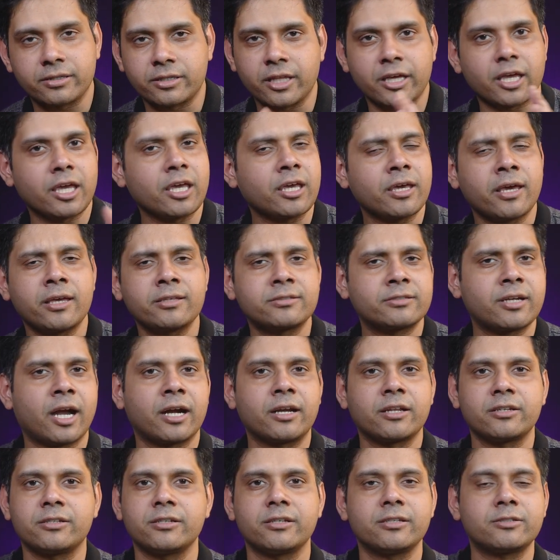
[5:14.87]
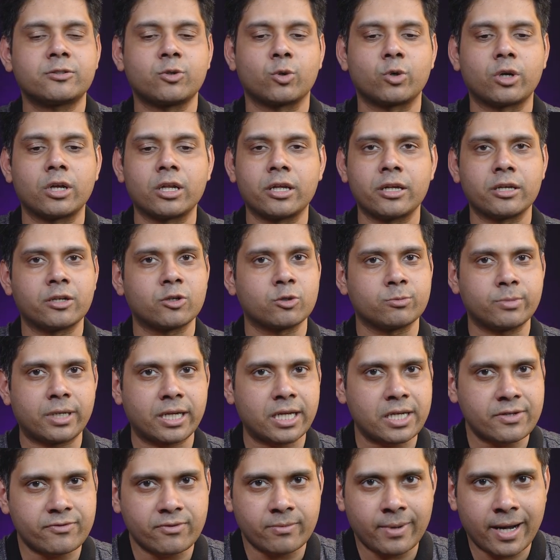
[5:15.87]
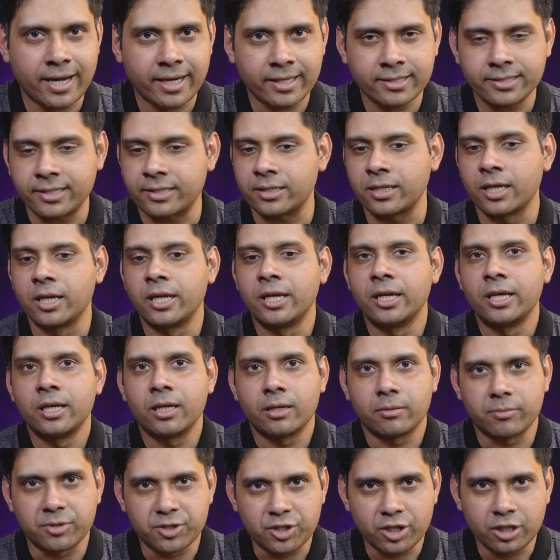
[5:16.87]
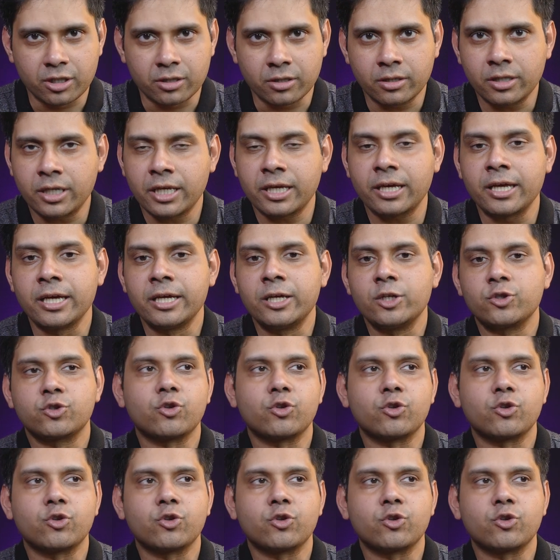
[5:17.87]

The AI strategy is totally into bioinformatics and machine learning.